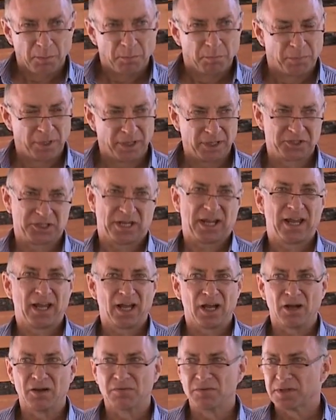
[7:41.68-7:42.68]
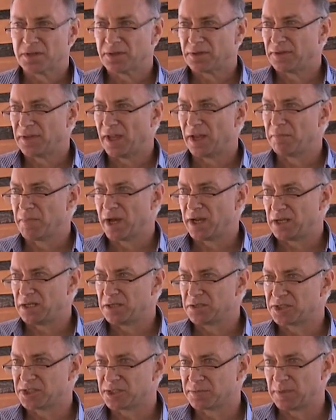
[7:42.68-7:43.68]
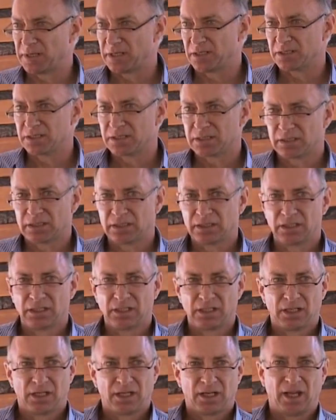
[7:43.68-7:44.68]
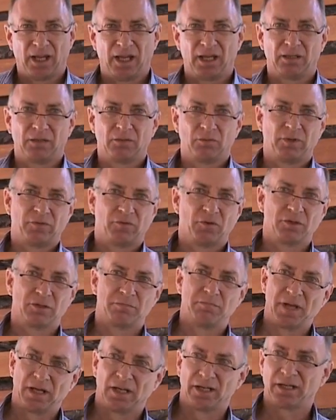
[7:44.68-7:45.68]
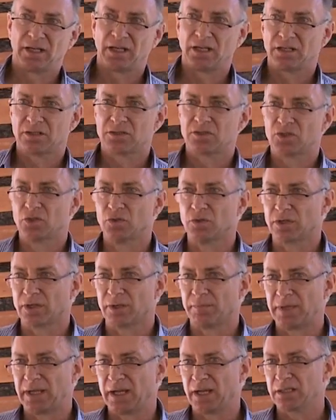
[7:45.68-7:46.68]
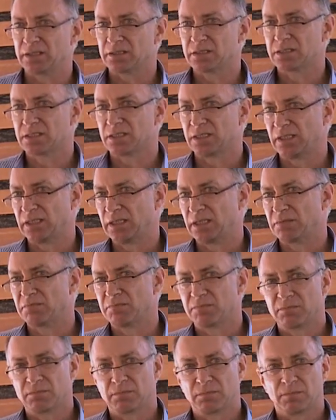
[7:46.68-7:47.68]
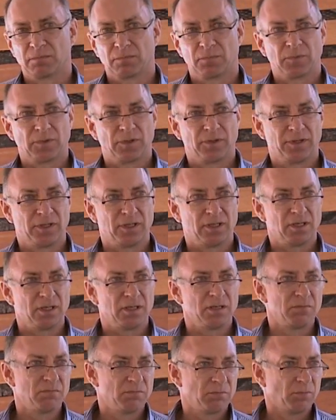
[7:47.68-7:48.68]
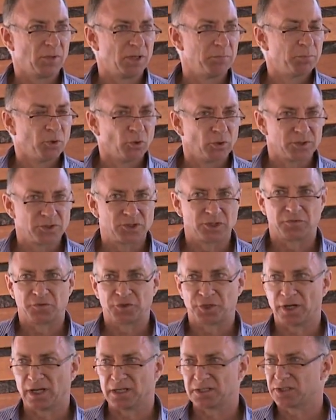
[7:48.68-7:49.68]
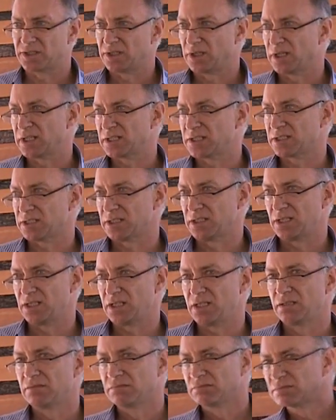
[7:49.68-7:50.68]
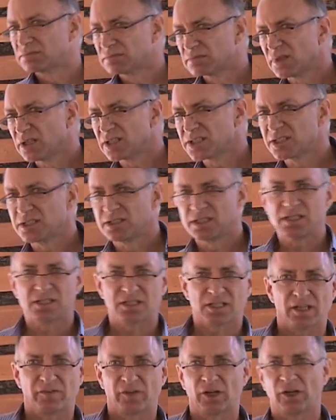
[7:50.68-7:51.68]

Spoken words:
But it's how that money is spent. And we've heard Melanie talk about the importance of trust, the ICDC, have I